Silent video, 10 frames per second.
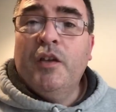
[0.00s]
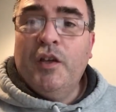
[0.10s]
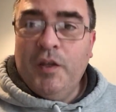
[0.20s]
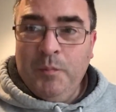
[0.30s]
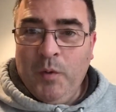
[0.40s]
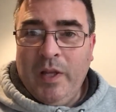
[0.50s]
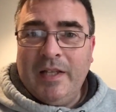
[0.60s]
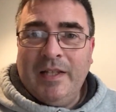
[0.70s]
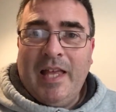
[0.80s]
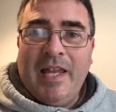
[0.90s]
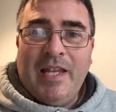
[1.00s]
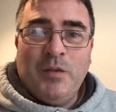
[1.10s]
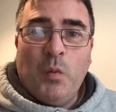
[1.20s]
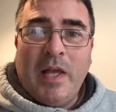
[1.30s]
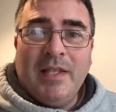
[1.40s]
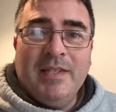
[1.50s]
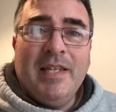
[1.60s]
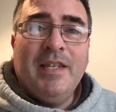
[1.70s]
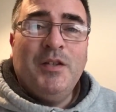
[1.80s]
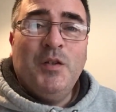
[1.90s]
Good morning. It is Wednesday
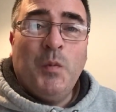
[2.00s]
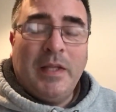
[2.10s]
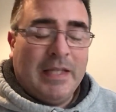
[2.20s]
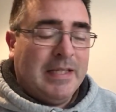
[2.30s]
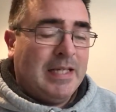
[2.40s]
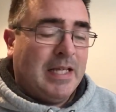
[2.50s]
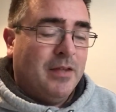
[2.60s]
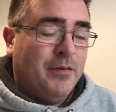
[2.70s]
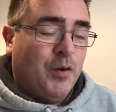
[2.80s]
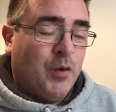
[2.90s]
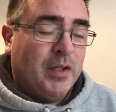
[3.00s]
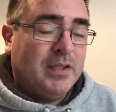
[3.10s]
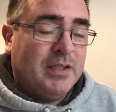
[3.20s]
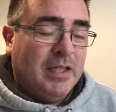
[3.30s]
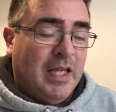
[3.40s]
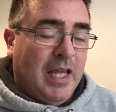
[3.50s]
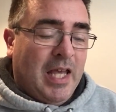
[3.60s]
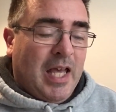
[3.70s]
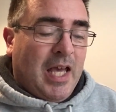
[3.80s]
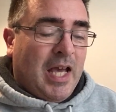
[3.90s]
the 26th of August,
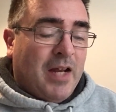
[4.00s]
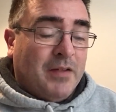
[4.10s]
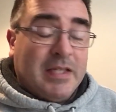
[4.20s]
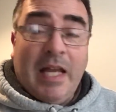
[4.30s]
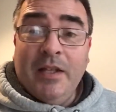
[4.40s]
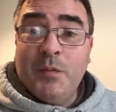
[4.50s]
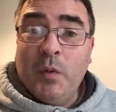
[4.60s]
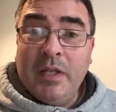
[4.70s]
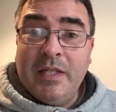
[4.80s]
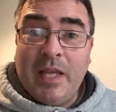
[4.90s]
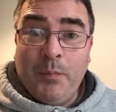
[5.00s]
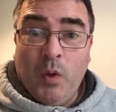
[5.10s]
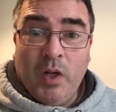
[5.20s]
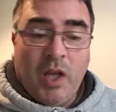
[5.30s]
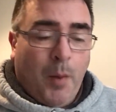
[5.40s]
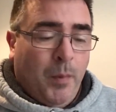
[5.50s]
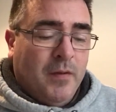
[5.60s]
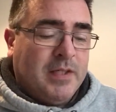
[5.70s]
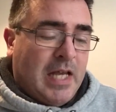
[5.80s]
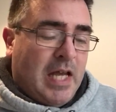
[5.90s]
and I decided this morning to skip on a couple
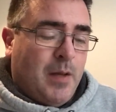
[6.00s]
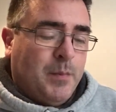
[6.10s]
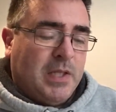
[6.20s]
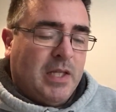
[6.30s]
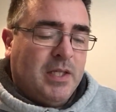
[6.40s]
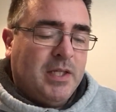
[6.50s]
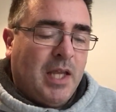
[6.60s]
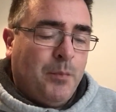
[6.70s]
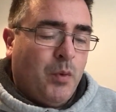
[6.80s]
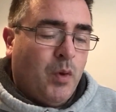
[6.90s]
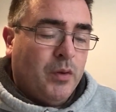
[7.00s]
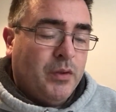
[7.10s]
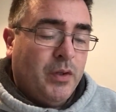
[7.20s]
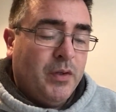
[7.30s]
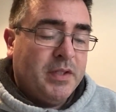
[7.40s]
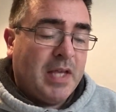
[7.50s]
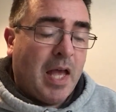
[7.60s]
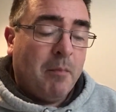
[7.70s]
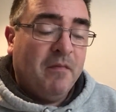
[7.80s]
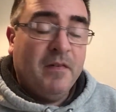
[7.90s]
of Psalms and to skip on to
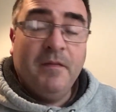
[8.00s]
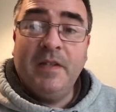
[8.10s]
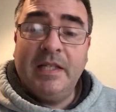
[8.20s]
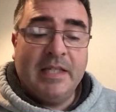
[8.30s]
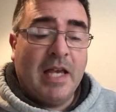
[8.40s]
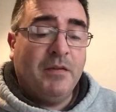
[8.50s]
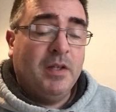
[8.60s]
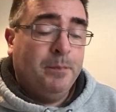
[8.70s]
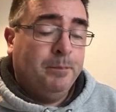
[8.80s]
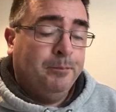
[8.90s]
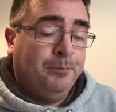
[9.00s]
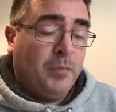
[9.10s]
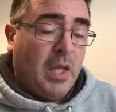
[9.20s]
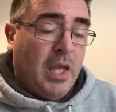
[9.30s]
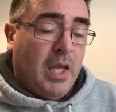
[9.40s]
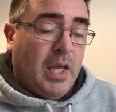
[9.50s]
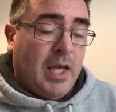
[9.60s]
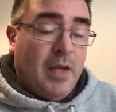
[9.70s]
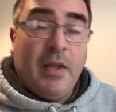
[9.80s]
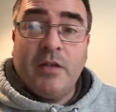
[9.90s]
Psalm 57.
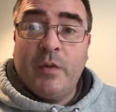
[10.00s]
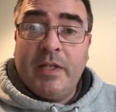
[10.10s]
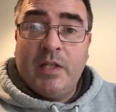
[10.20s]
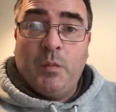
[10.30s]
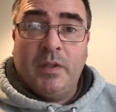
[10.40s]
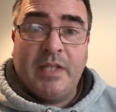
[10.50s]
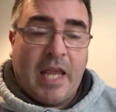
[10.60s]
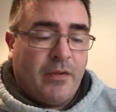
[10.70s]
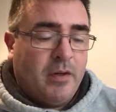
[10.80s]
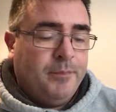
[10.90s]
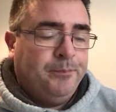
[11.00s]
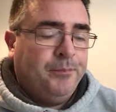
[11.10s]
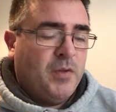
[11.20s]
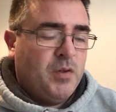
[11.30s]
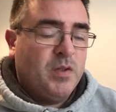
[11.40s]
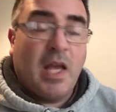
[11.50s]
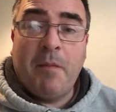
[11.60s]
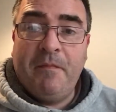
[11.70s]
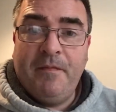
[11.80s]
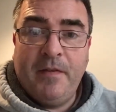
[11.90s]
Let's read this one together. So
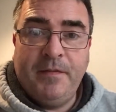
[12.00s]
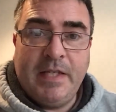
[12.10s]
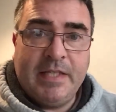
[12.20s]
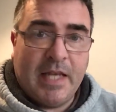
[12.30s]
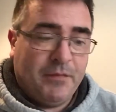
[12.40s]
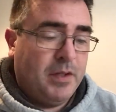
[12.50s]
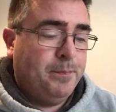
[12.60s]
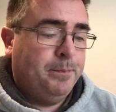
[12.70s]
Psalm 57.